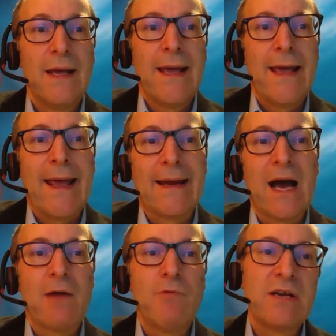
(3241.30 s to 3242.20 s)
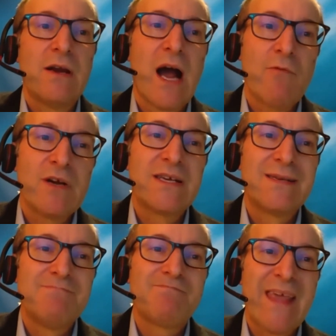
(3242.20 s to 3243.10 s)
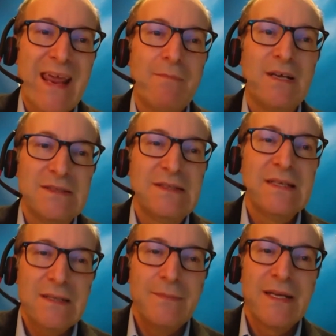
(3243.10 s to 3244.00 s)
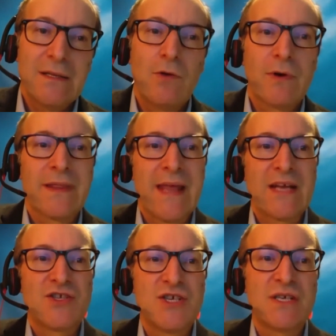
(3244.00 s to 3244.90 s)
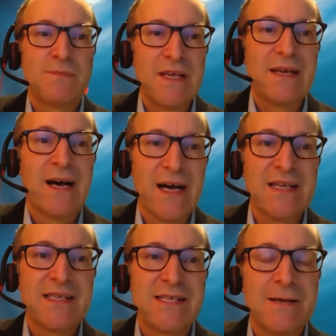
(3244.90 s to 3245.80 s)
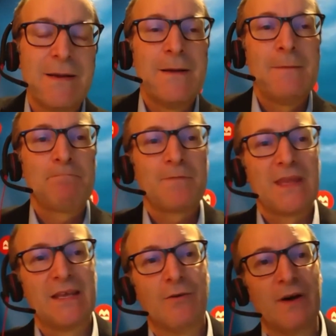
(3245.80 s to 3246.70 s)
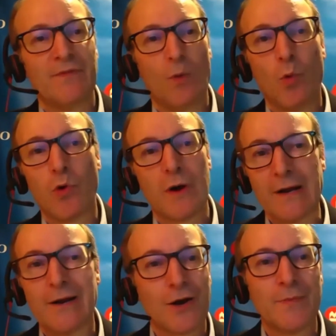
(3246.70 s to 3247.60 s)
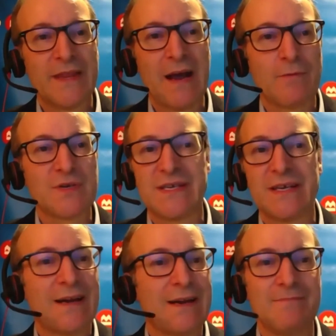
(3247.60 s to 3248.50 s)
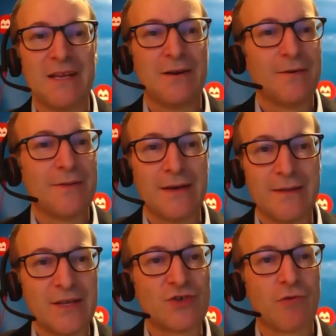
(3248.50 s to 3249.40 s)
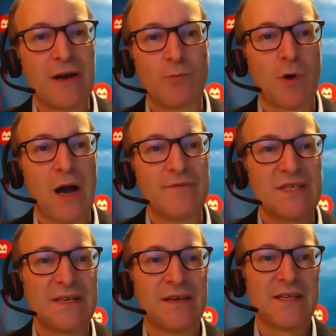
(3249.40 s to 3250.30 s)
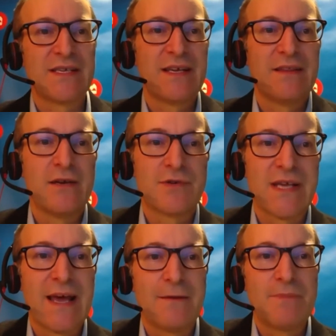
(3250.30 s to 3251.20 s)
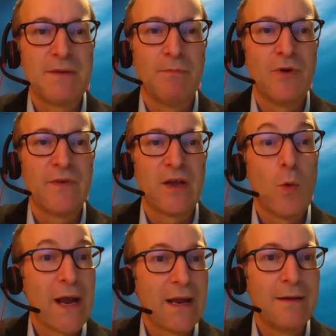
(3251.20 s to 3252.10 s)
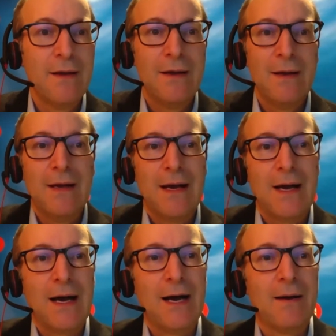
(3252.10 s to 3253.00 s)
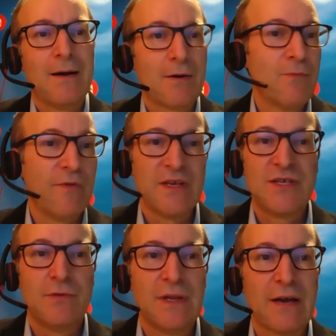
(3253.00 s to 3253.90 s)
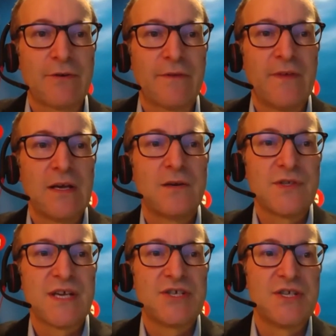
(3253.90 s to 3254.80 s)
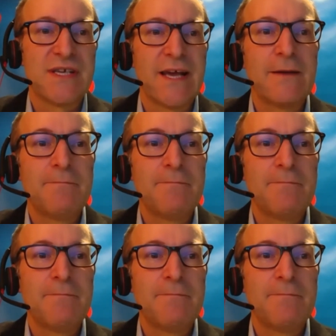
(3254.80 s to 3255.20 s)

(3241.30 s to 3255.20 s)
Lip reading: And I would aim a little bit lower than that, just because of the war on carbon that we're seeing, and the trend we're obviously going to see in the years ahead of people moving away or moving to electric vehicles, I should say.